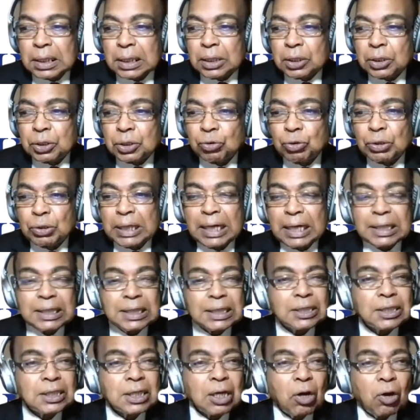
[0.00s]
Today, it
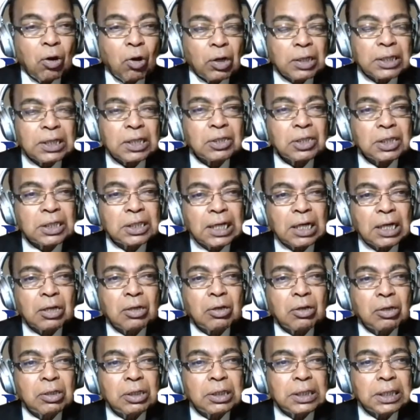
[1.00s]
is the hottest
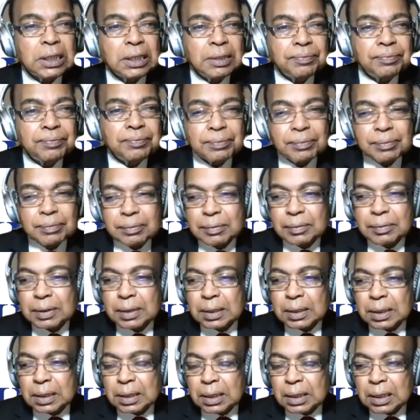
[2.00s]
technology.
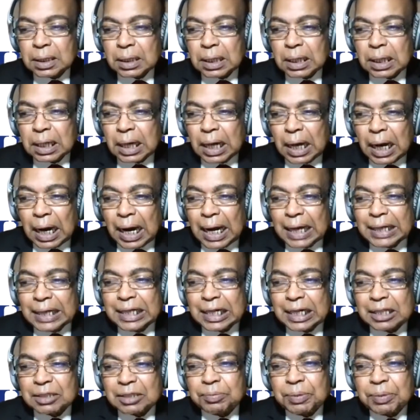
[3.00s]
I
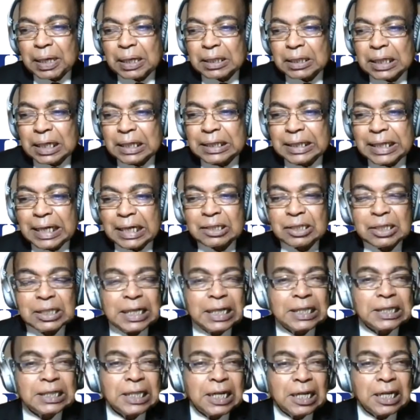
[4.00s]
expect that next
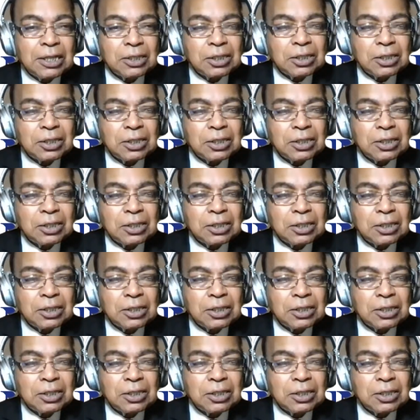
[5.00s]
10 years,